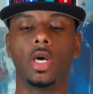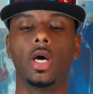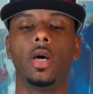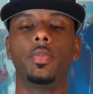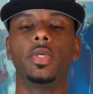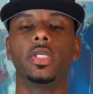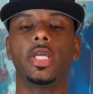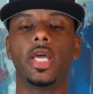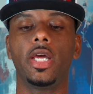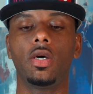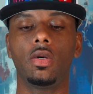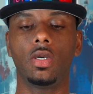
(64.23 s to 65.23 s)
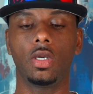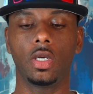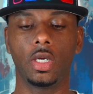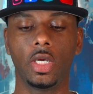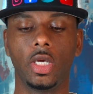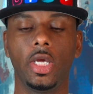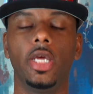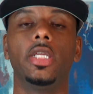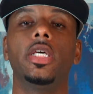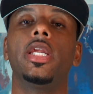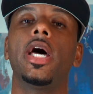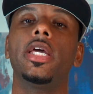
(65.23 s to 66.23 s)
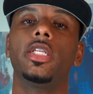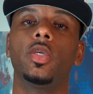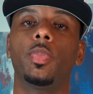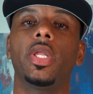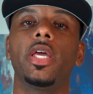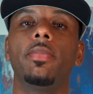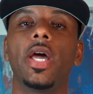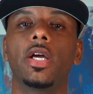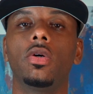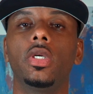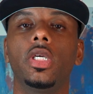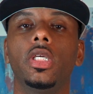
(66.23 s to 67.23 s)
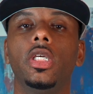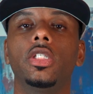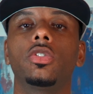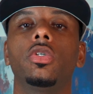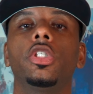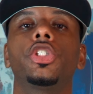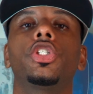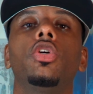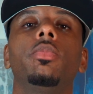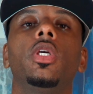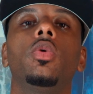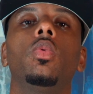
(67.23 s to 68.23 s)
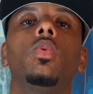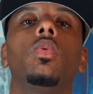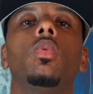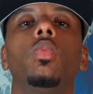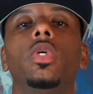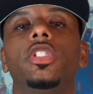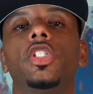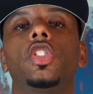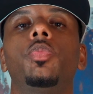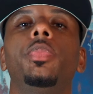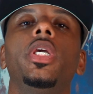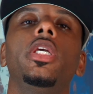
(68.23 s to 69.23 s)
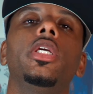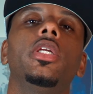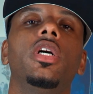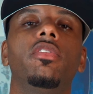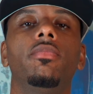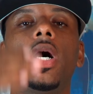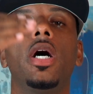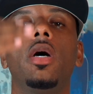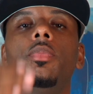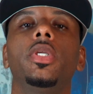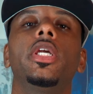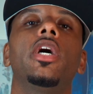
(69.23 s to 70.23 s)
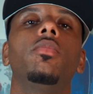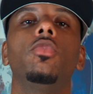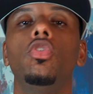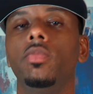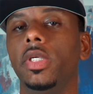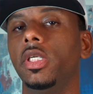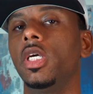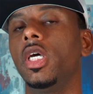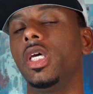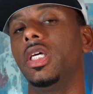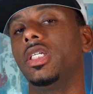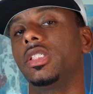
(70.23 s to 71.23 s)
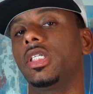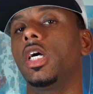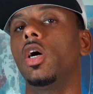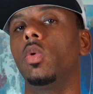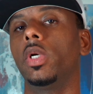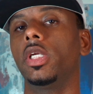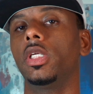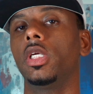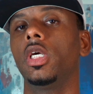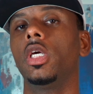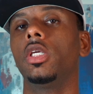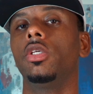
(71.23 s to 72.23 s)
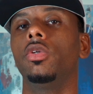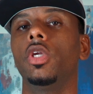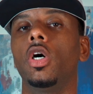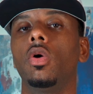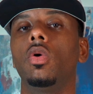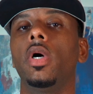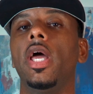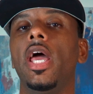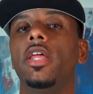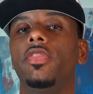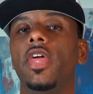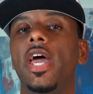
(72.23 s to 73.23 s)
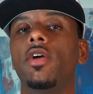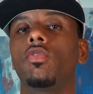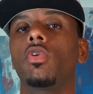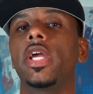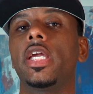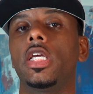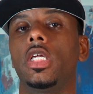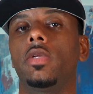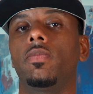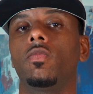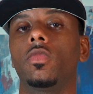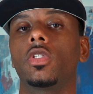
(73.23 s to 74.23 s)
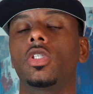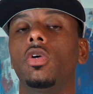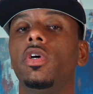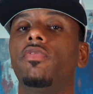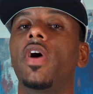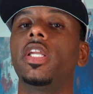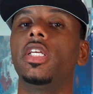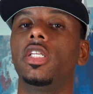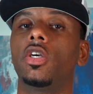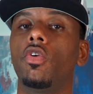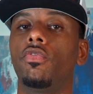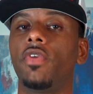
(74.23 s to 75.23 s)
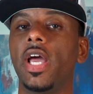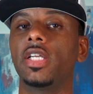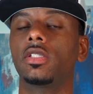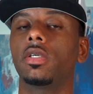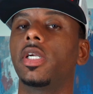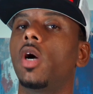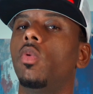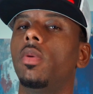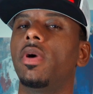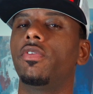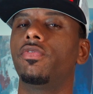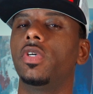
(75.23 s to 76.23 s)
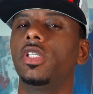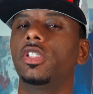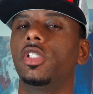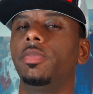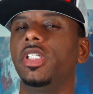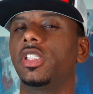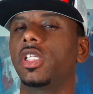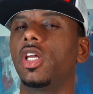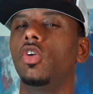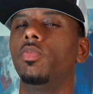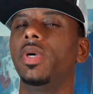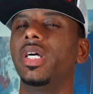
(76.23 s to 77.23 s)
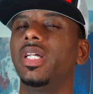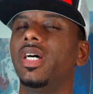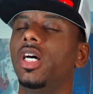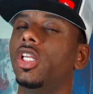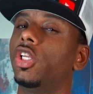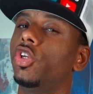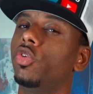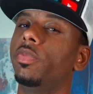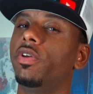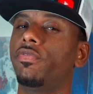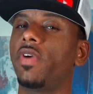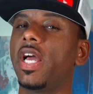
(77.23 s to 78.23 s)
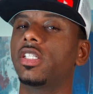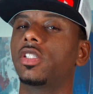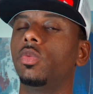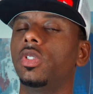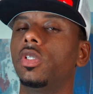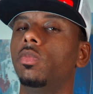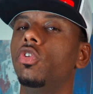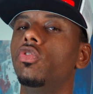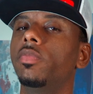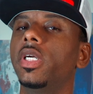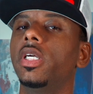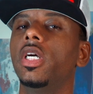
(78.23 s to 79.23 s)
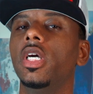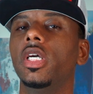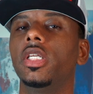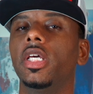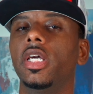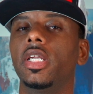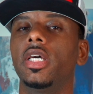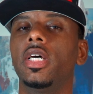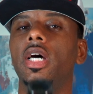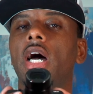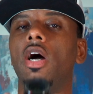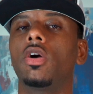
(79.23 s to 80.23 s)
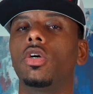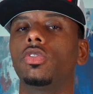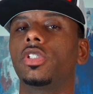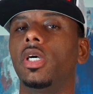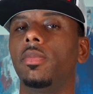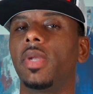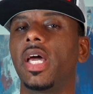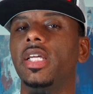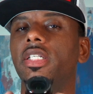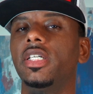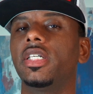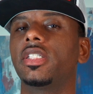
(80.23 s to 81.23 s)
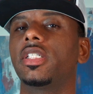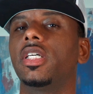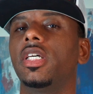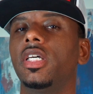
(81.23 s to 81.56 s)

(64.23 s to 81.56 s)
up and down and then I hit the playback on it, it's going to show me what the speed of my up and down movement is going, at that rate. So if I need to go faster and I want my footage to be slow but a little bit faster with the movement, then I'll go something like this.